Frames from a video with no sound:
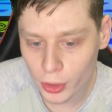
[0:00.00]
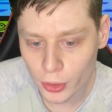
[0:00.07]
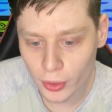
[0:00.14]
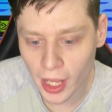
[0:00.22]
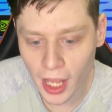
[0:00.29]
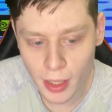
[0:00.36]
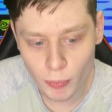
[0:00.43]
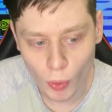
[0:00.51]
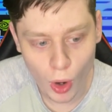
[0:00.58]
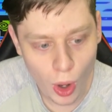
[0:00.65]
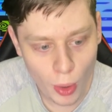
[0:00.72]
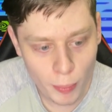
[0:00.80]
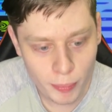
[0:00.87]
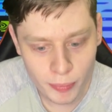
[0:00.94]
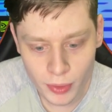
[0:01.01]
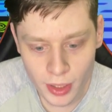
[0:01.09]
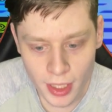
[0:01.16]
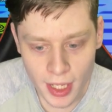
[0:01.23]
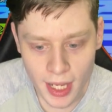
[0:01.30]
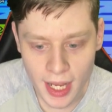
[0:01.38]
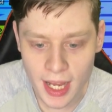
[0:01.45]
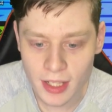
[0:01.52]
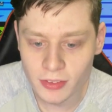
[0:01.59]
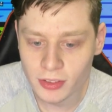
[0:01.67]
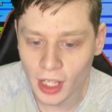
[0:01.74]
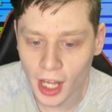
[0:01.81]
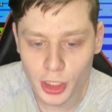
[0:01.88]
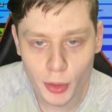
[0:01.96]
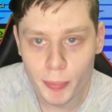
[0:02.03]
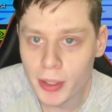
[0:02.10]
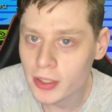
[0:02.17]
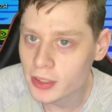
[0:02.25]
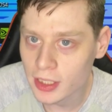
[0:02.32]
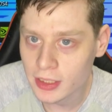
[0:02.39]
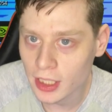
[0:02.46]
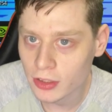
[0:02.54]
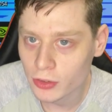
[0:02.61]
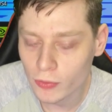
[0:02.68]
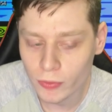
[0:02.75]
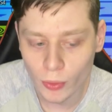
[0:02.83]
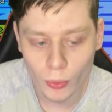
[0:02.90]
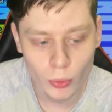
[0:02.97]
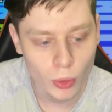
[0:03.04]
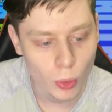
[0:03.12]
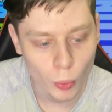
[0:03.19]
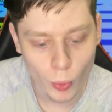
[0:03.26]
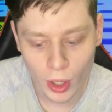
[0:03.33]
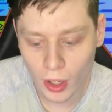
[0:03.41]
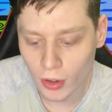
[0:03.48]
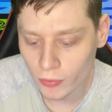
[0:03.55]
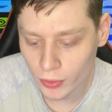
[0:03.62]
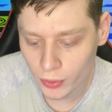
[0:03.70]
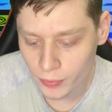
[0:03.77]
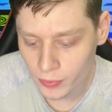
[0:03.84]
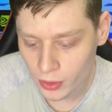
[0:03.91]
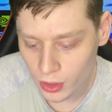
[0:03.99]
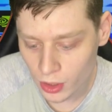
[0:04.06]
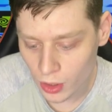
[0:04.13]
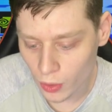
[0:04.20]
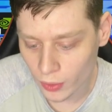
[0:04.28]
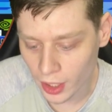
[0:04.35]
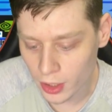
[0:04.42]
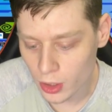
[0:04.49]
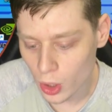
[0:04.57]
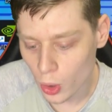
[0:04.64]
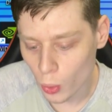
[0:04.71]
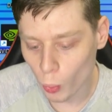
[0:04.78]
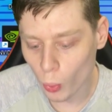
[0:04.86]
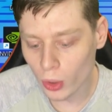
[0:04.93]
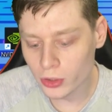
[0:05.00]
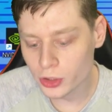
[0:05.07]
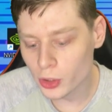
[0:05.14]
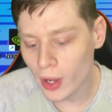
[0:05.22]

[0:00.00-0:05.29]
your game ROM inside your PCSX2 folder or wherever. Okay, once you